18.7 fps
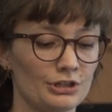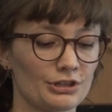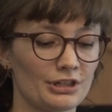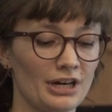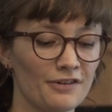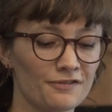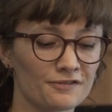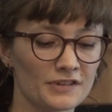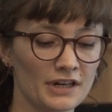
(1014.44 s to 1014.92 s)

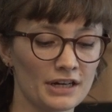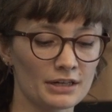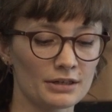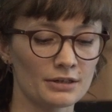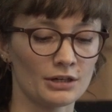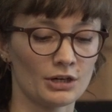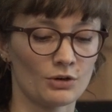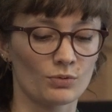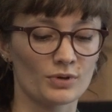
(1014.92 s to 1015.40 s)

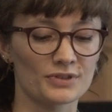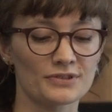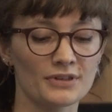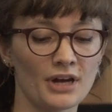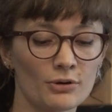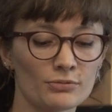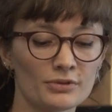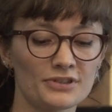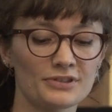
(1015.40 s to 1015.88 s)
Kaftan was
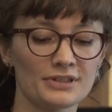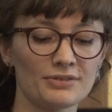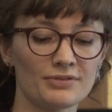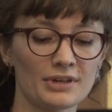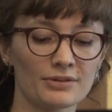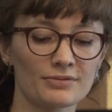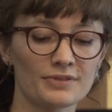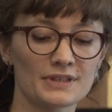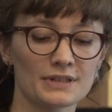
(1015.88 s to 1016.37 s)
now
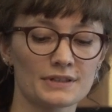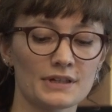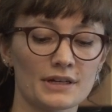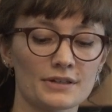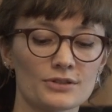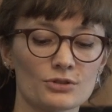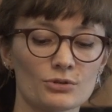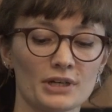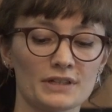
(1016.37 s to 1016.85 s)
receiving
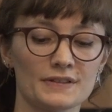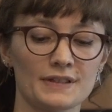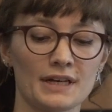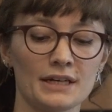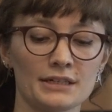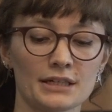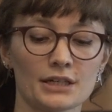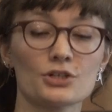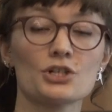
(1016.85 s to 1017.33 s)
visitors to his
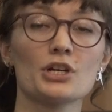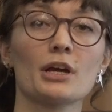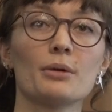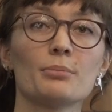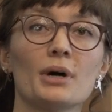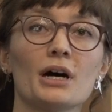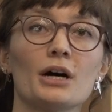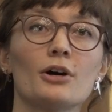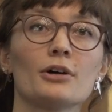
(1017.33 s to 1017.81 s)
attic
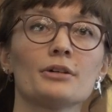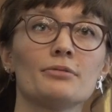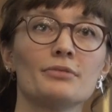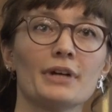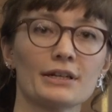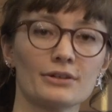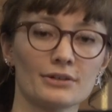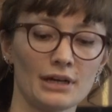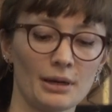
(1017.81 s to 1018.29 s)
chamber on a
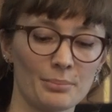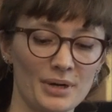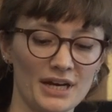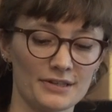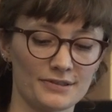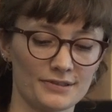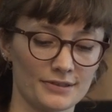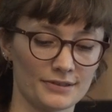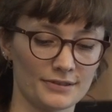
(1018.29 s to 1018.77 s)
regular
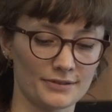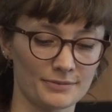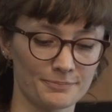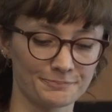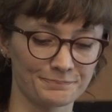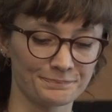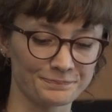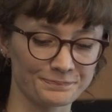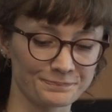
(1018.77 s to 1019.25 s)
basis.
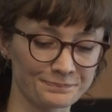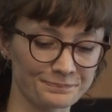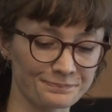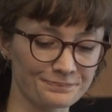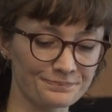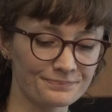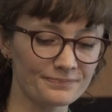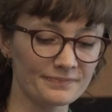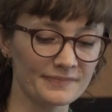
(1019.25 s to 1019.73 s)

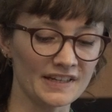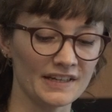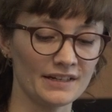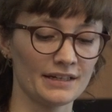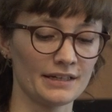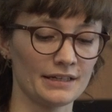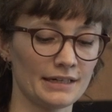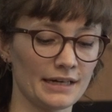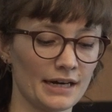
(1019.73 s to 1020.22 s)

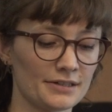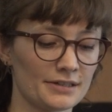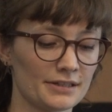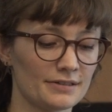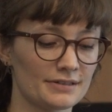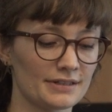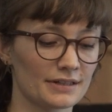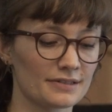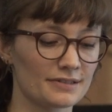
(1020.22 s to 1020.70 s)
In
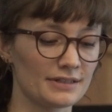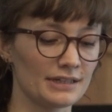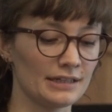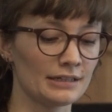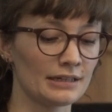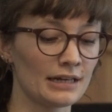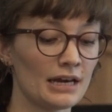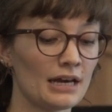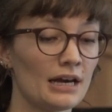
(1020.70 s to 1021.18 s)

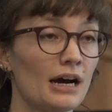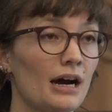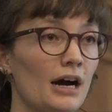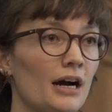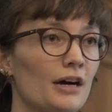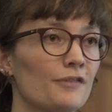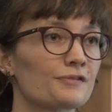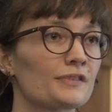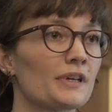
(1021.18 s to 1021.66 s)
1916,
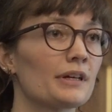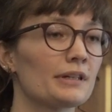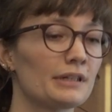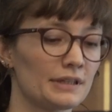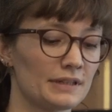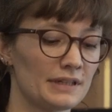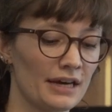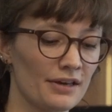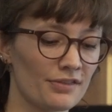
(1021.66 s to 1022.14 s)
after
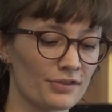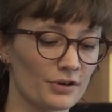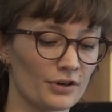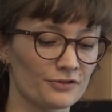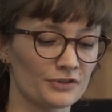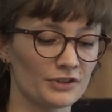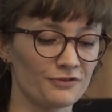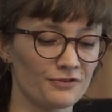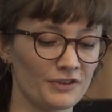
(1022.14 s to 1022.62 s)
the death
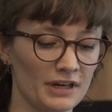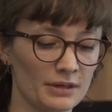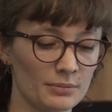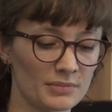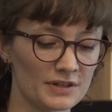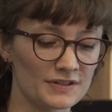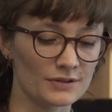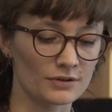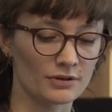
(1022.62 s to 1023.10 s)
of the
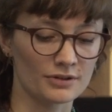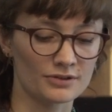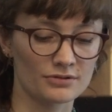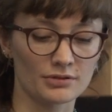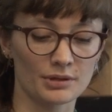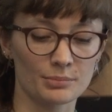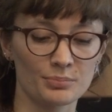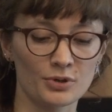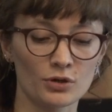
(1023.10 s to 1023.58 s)
famous
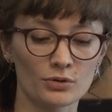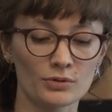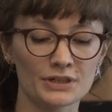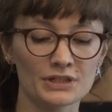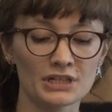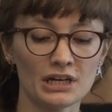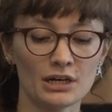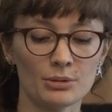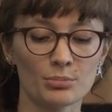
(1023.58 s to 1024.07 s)
Austrian
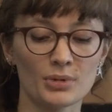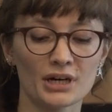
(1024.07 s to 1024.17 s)
poet